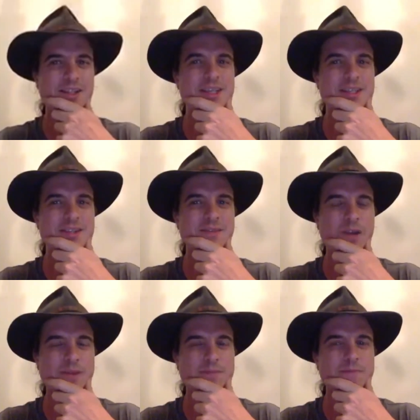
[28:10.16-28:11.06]
it
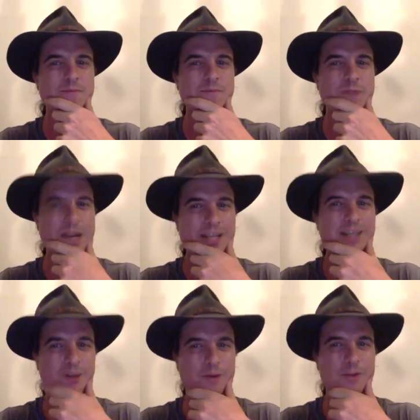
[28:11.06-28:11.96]
like running
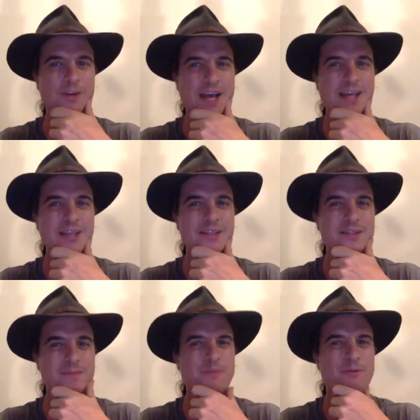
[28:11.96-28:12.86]
it on the day
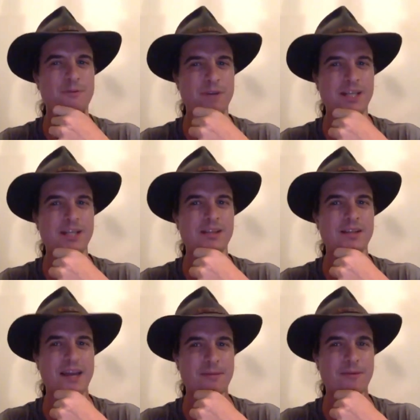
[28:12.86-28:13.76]
is pretty
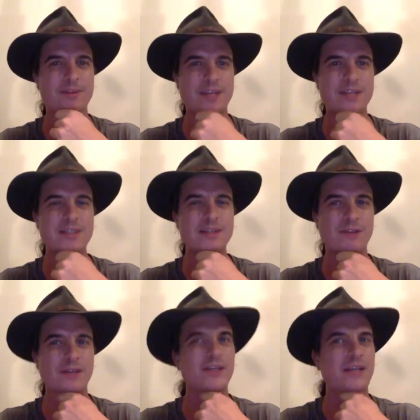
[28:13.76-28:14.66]
labor intensive
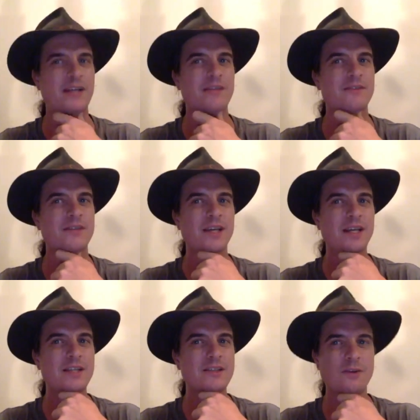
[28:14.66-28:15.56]
like and it
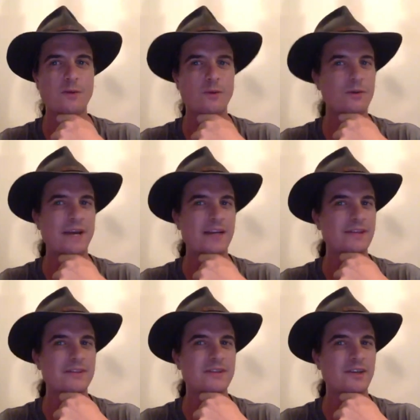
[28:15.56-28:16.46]
it's not
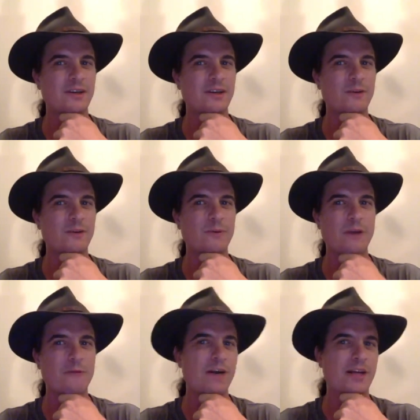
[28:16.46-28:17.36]
automated so we're
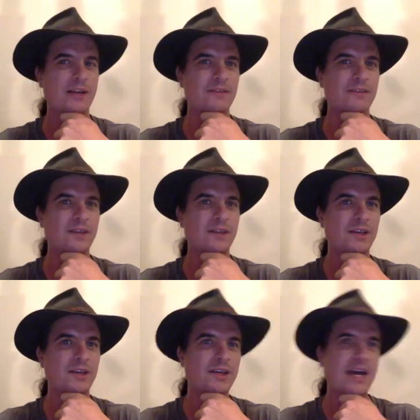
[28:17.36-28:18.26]
running
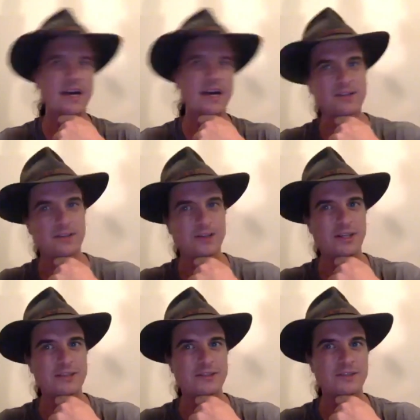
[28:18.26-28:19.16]
outside
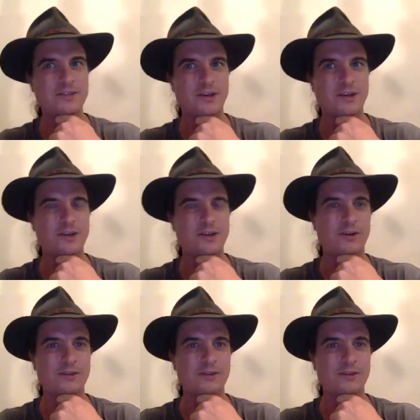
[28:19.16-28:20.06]
to turn
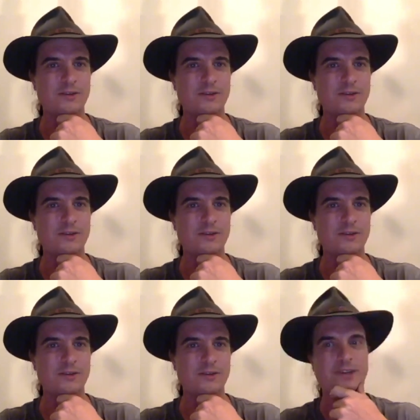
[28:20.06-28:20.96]
on
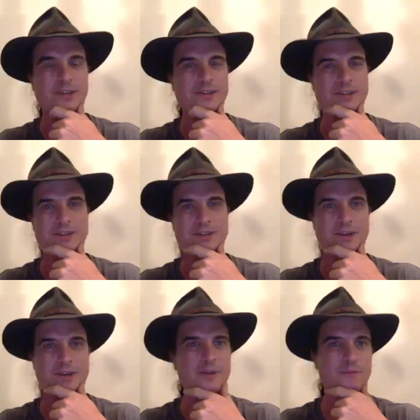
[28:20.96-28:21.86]
jackets like to
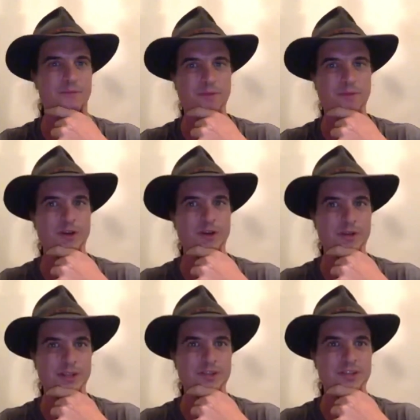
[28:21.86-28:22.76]
turn on the, the
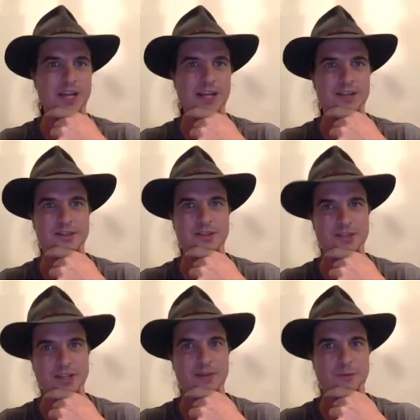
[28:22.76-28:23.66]
flow in the jackets and to
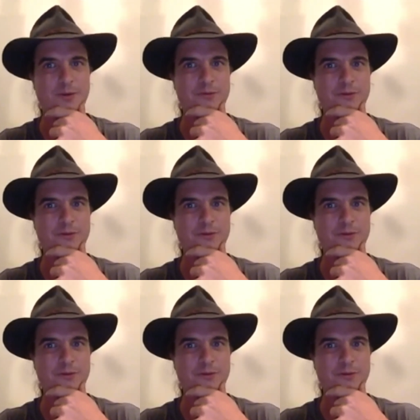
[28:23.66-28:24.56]
shut them off for
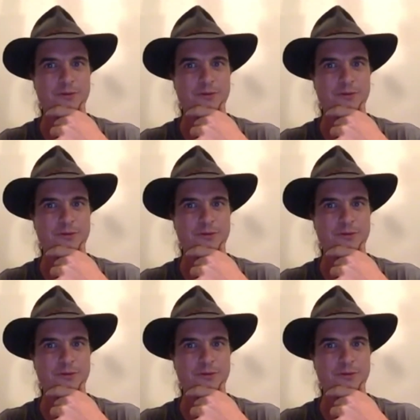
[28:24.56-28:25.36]
others and